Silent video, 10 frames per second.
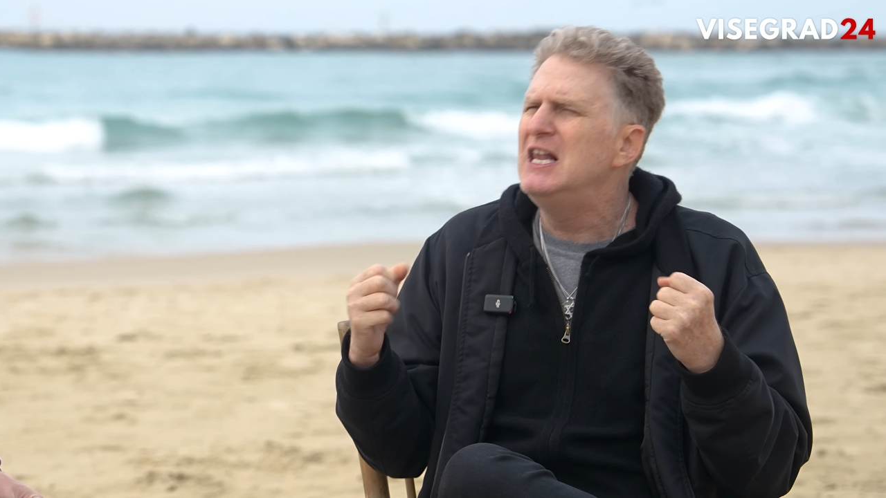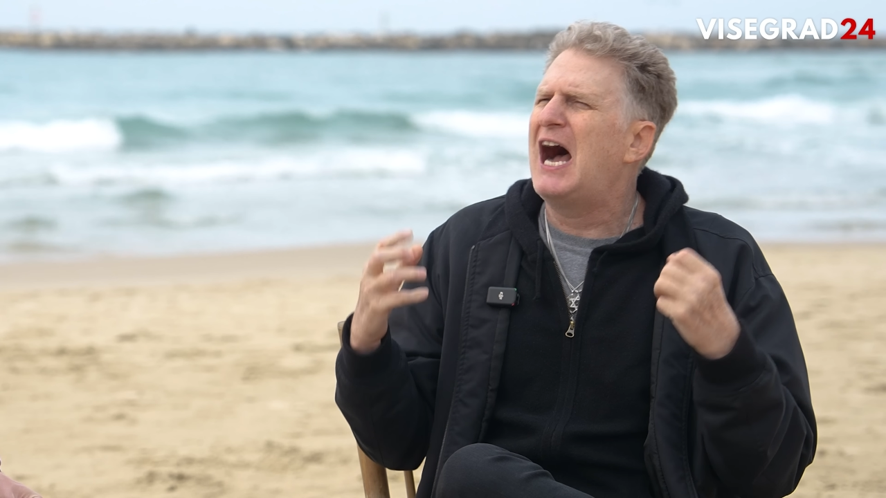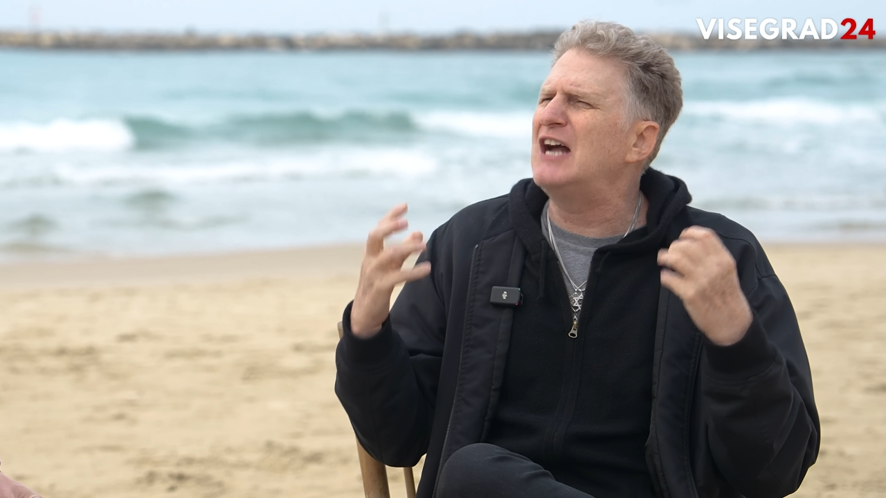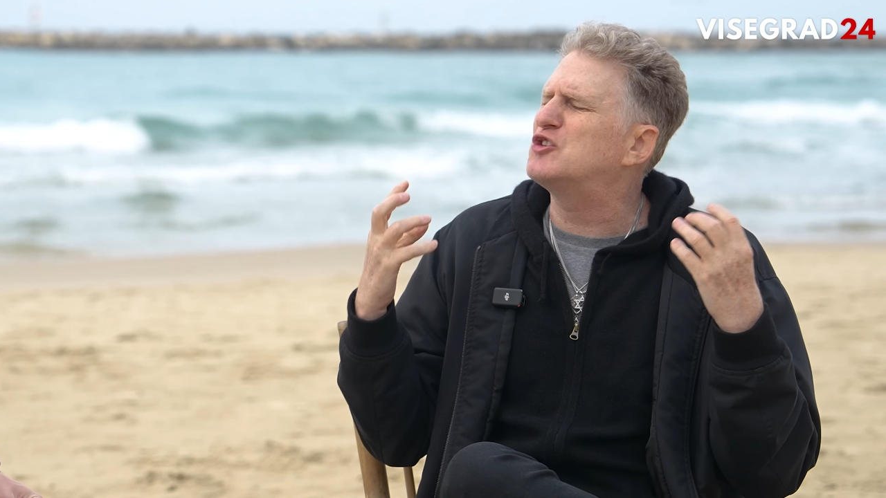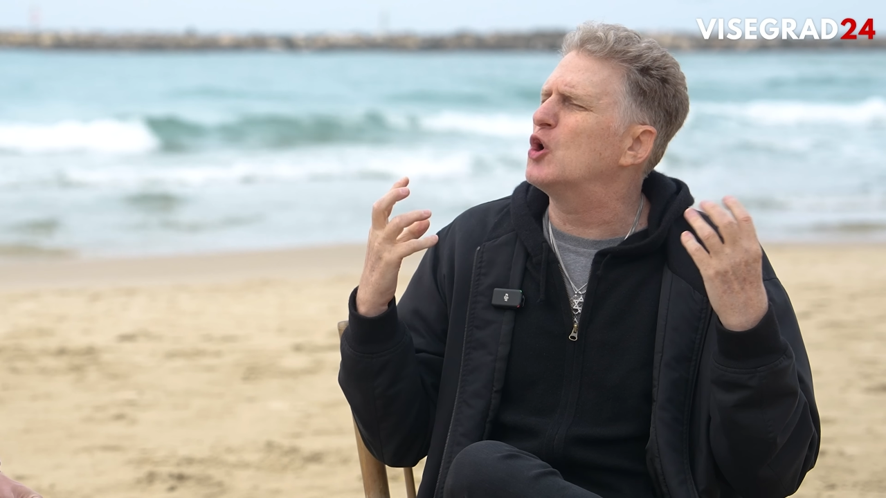
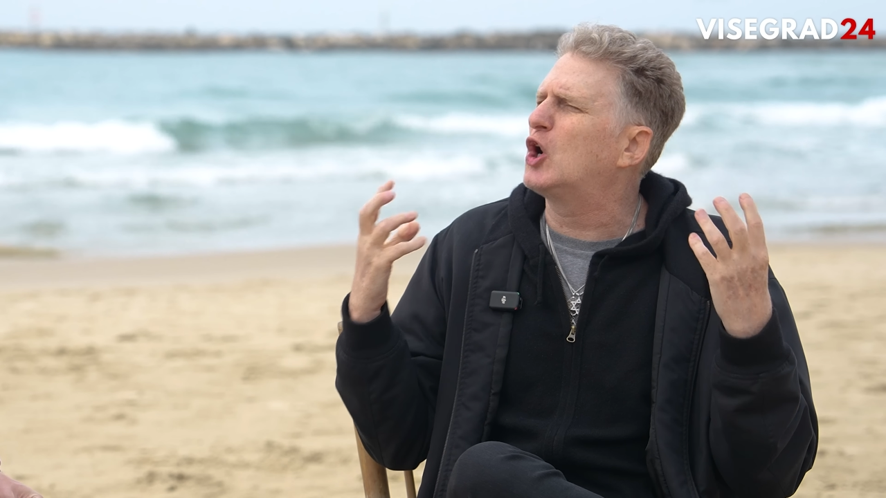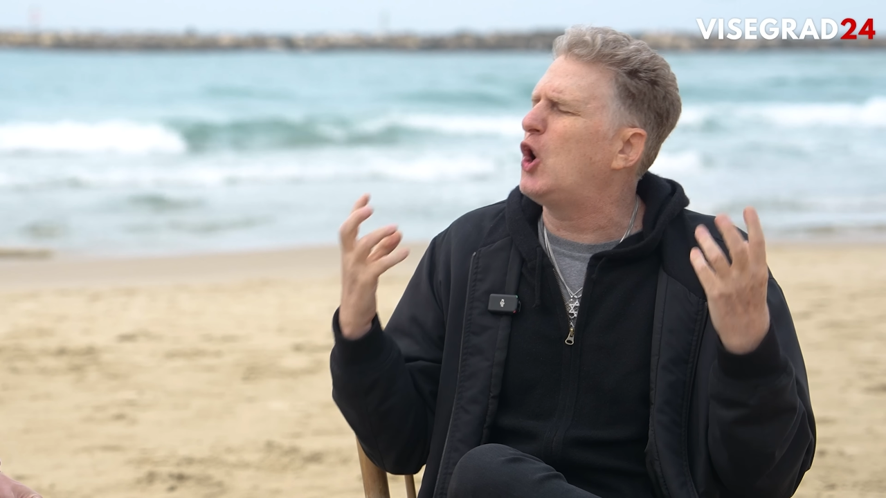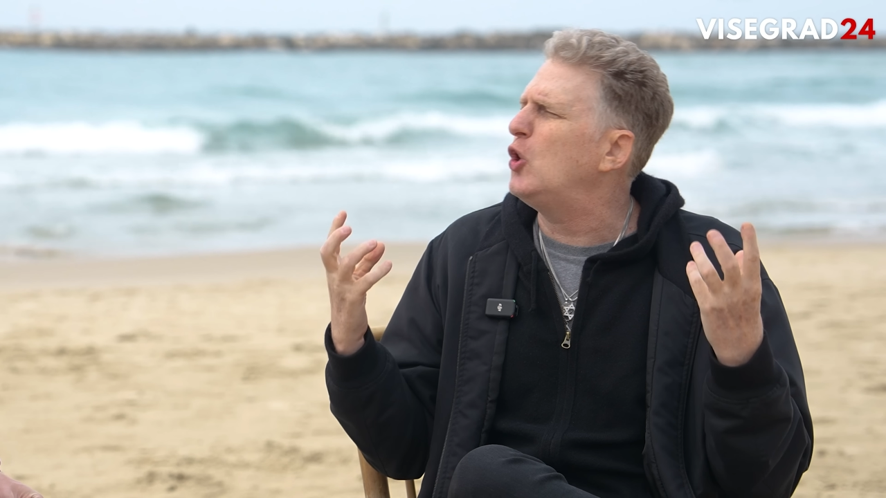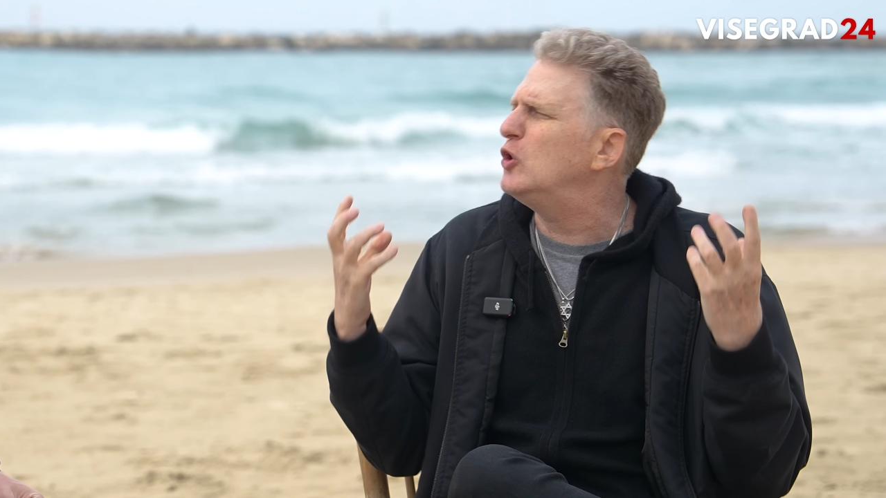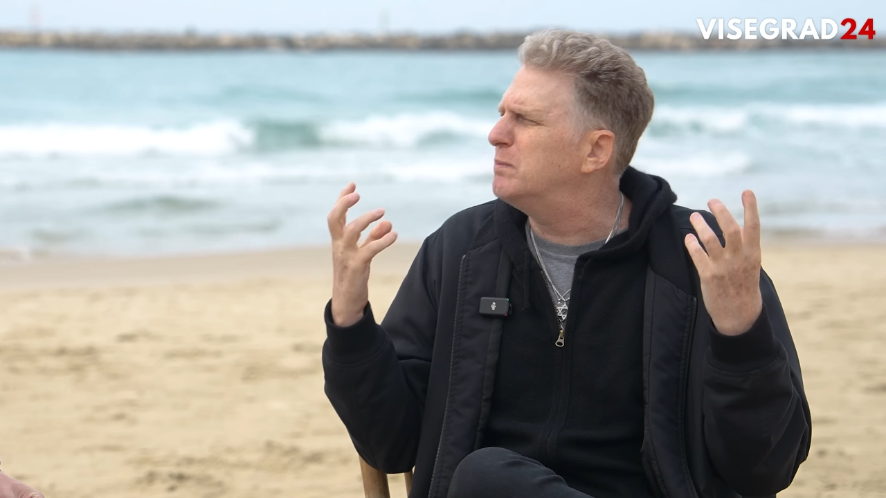I saw
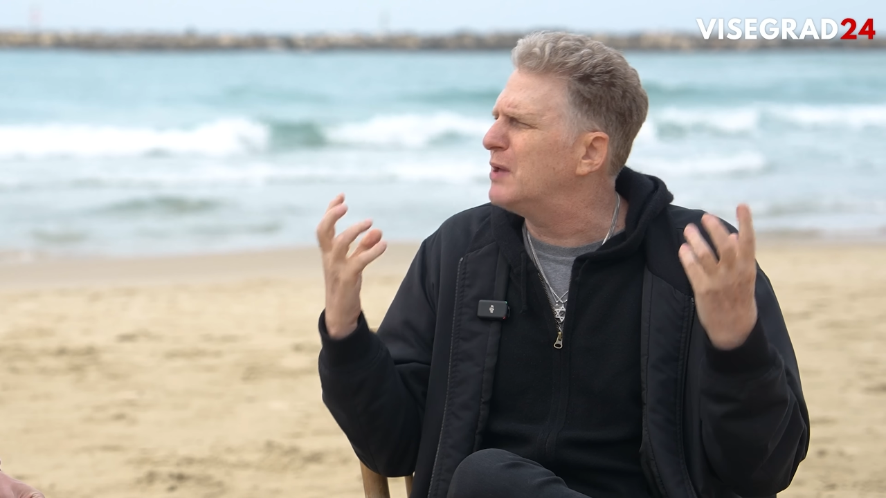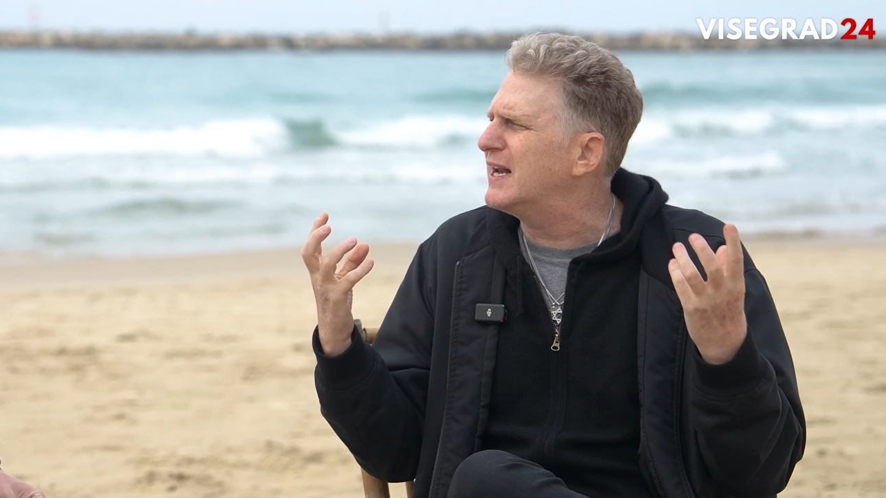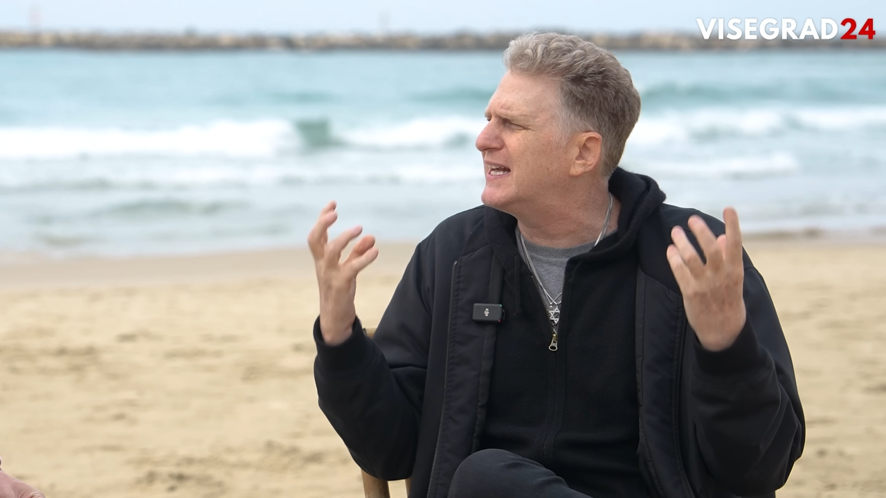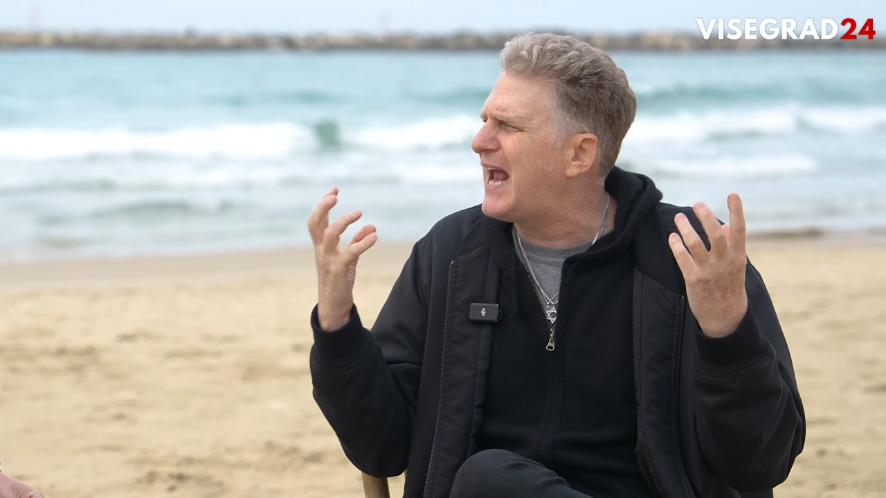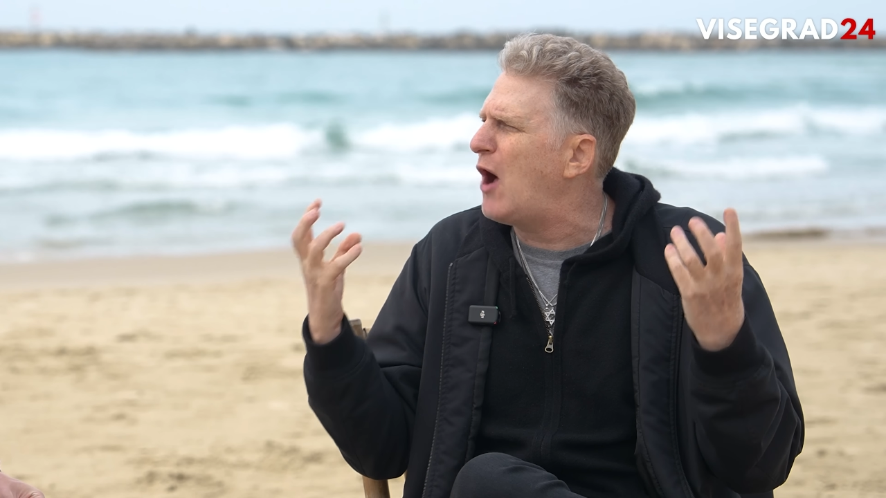
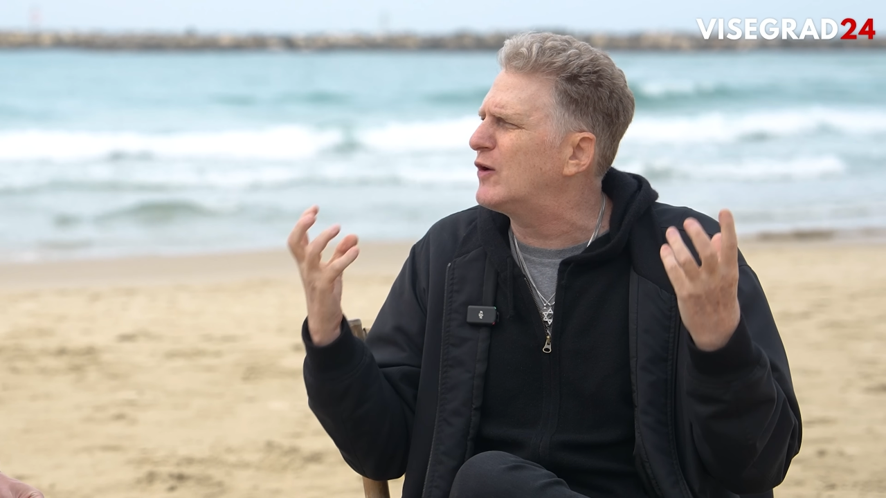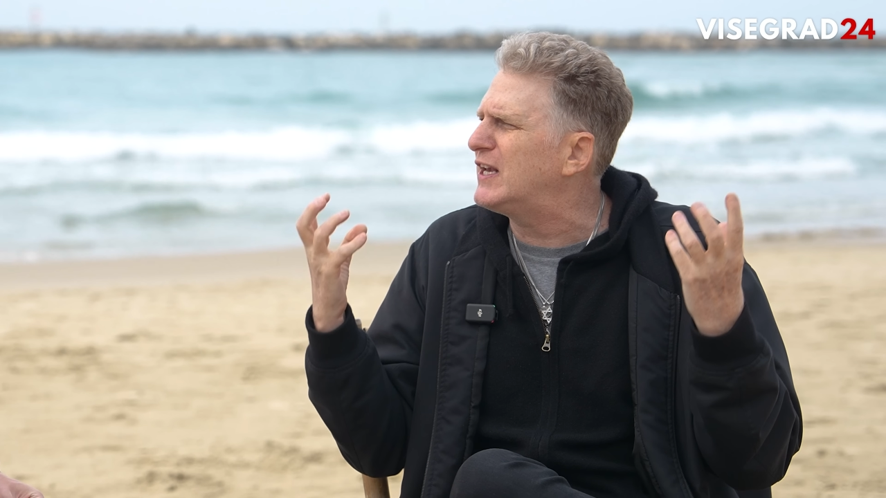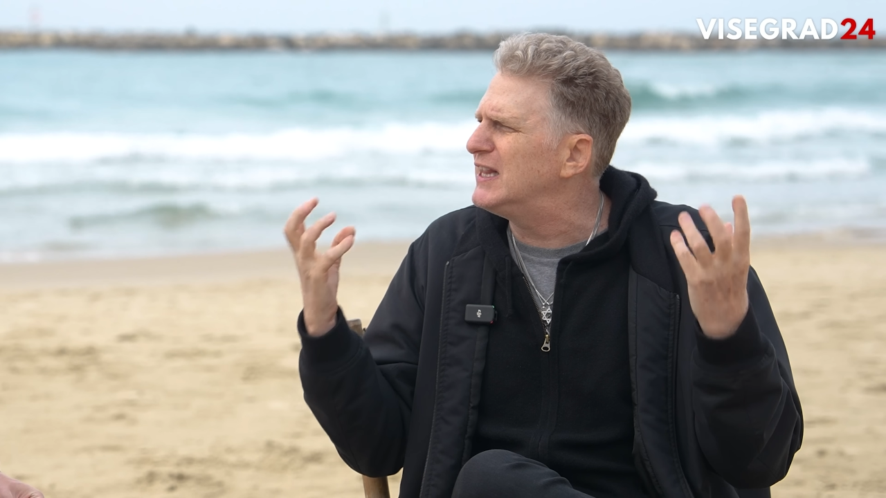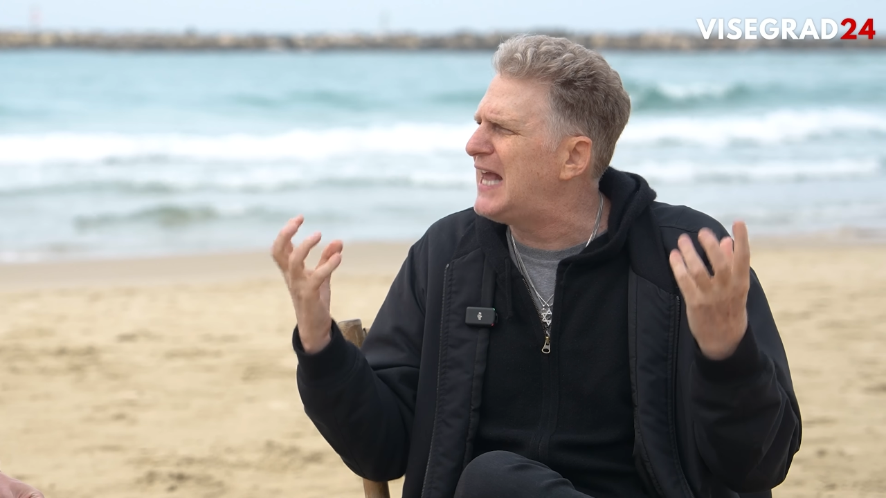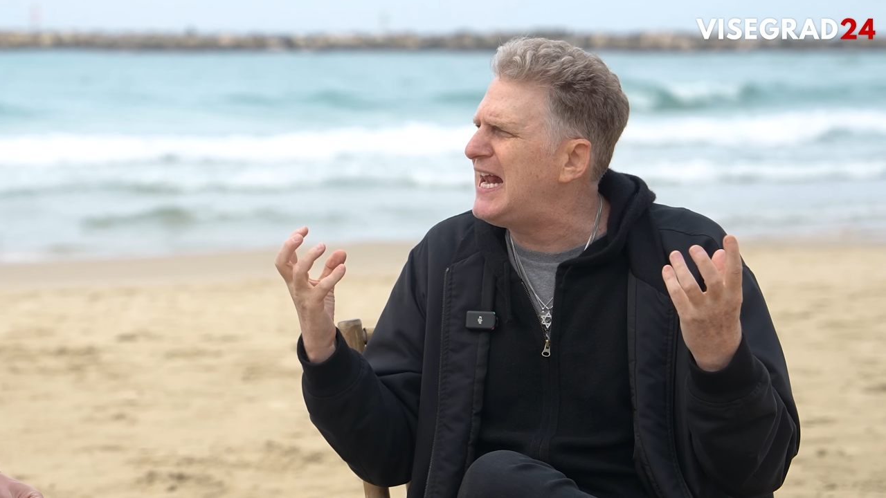cold-blooded,
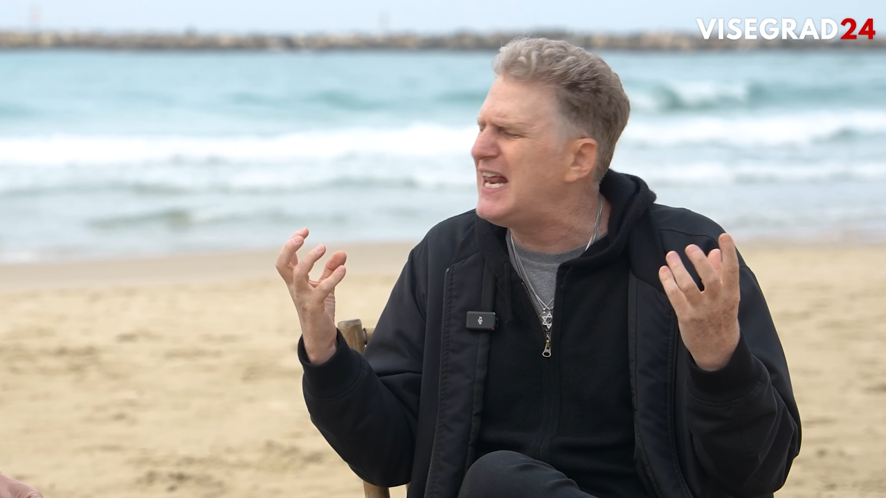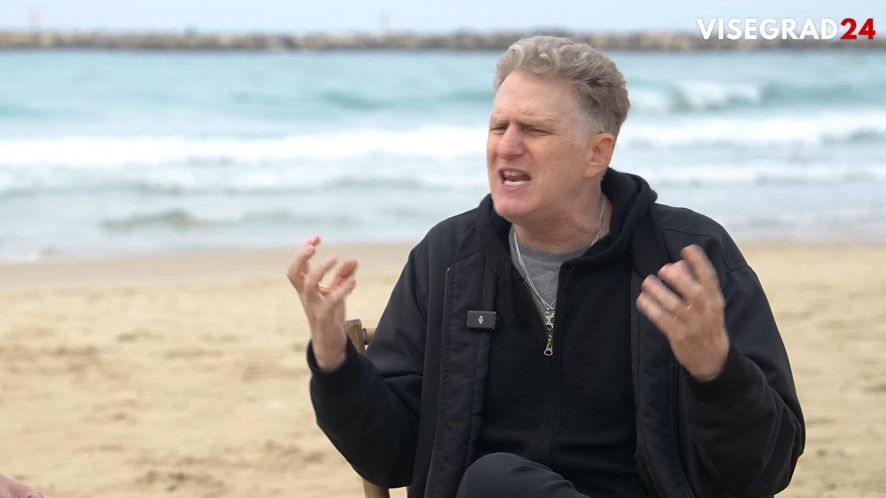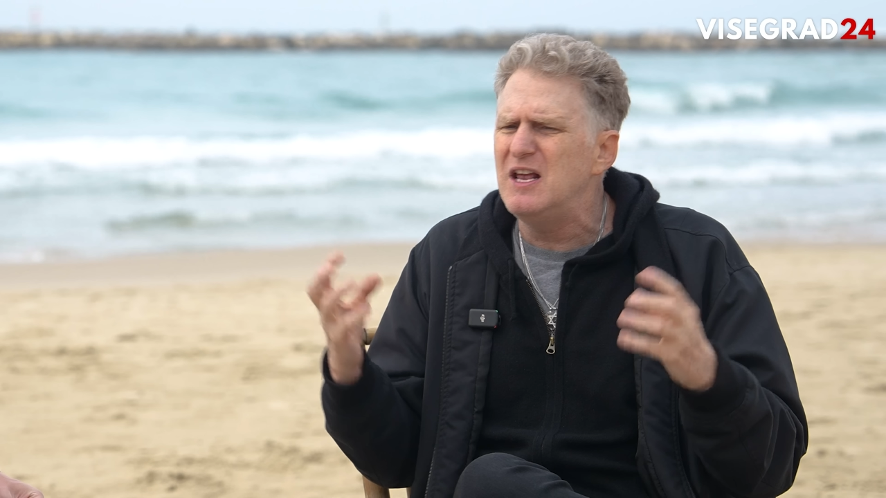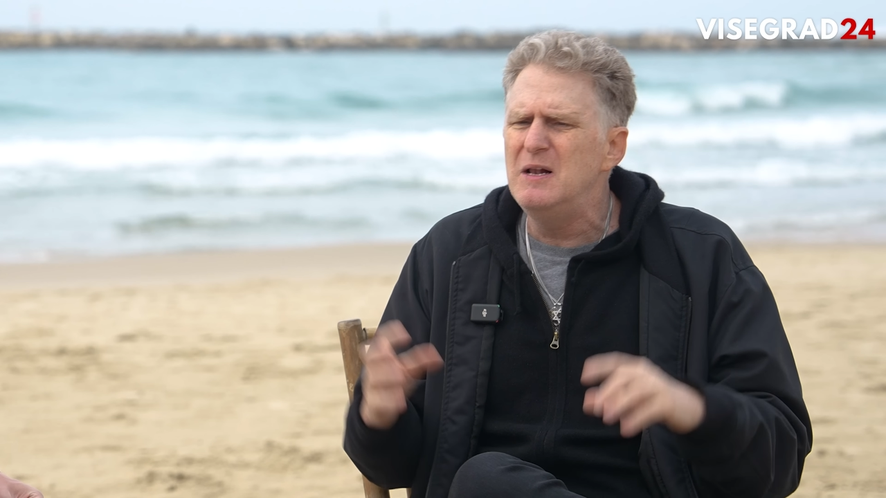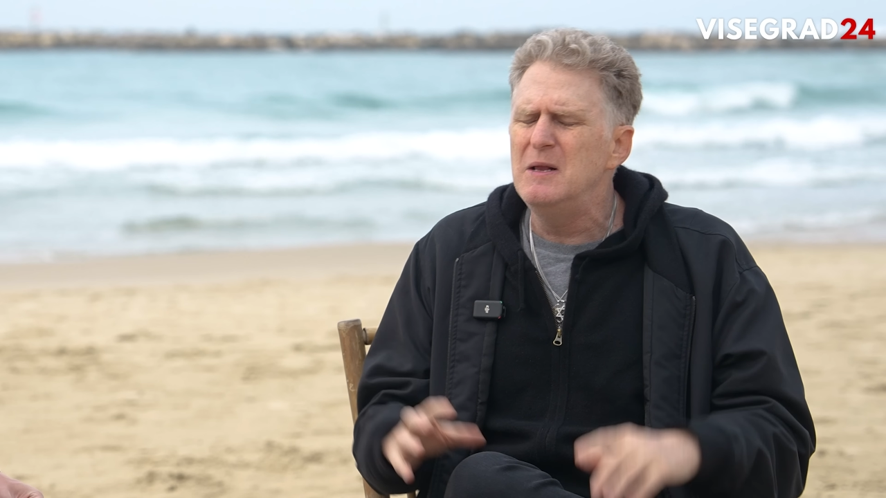calculated,